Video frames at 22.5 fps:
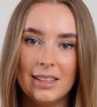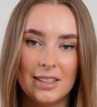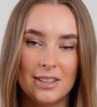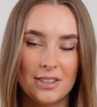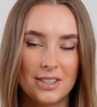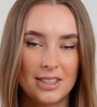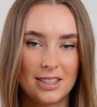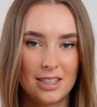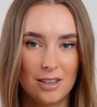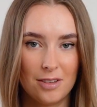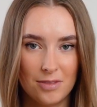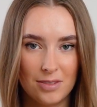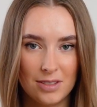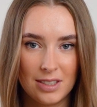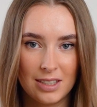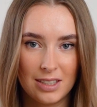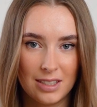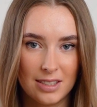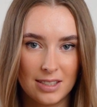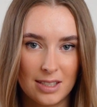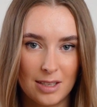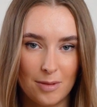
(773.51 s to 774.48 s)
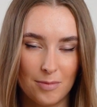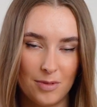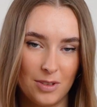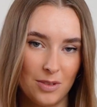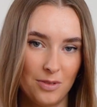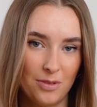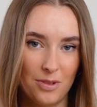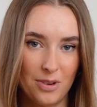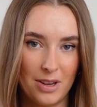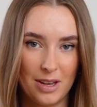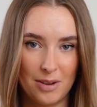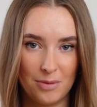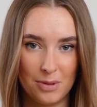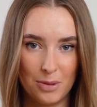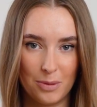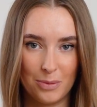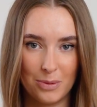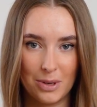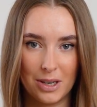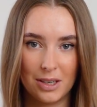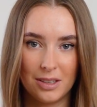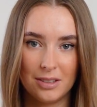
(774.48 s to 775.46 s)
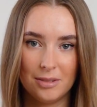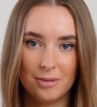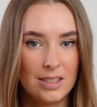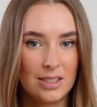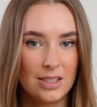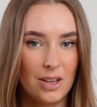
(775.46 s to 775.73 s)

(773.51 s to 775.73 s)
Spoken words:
there's definitely something for everyone.